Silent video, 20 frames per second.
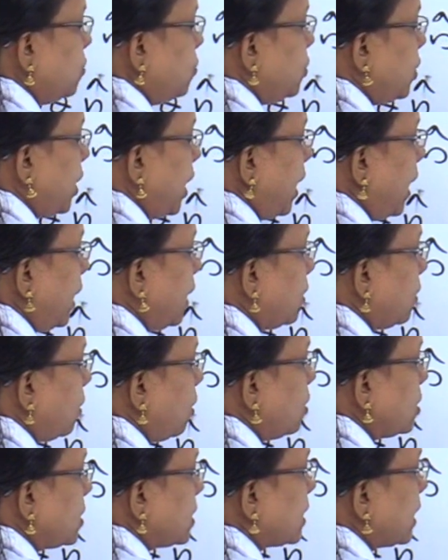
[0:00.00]
J
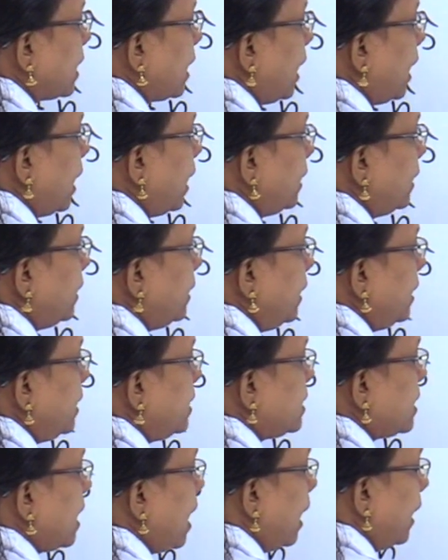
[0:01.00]
cross K
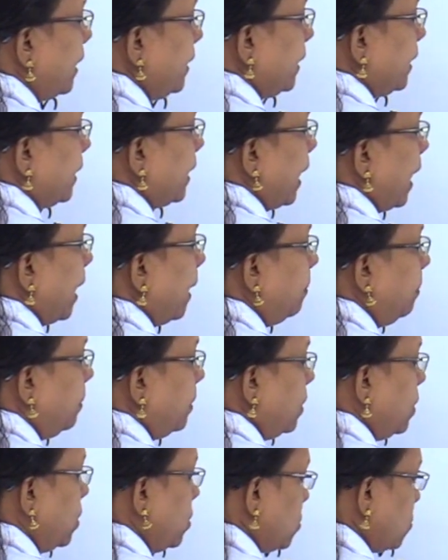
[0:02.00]
is I cap.
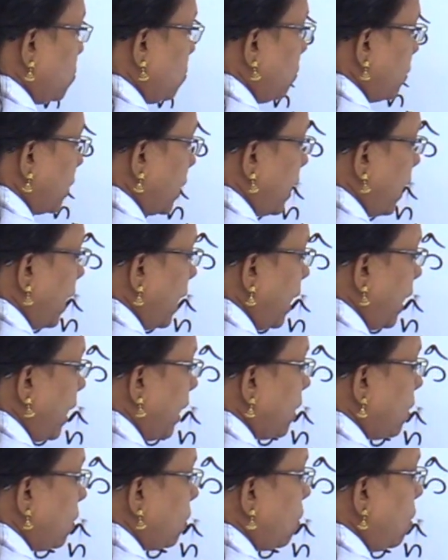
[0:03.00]
So K
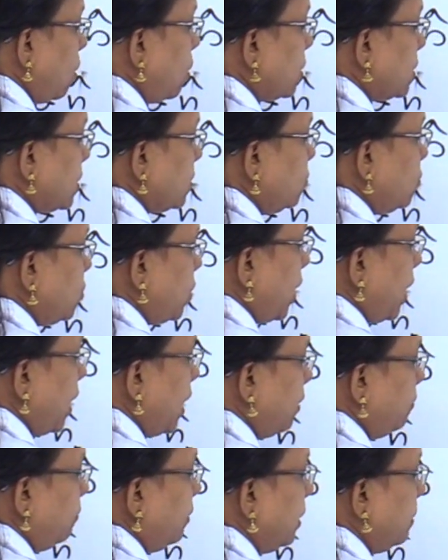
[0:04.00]
cross
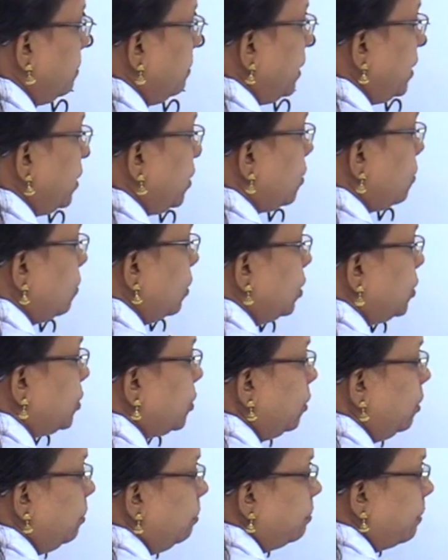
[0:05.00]
J will be equal
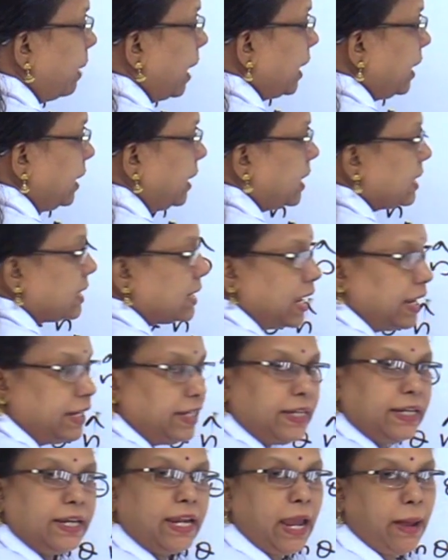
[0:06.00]
to minus I
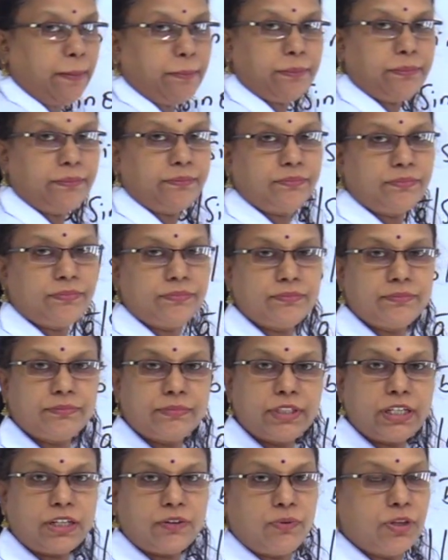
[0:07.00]
cap.
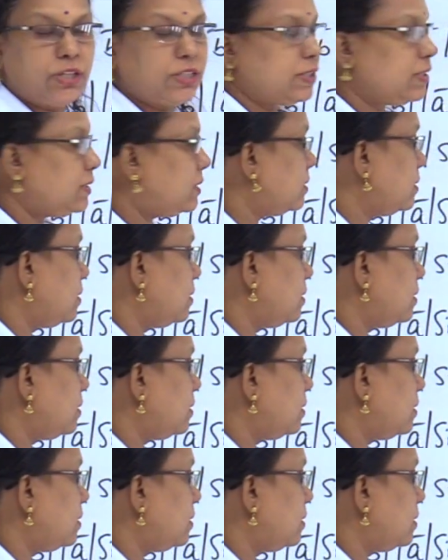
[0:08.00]
The reverse.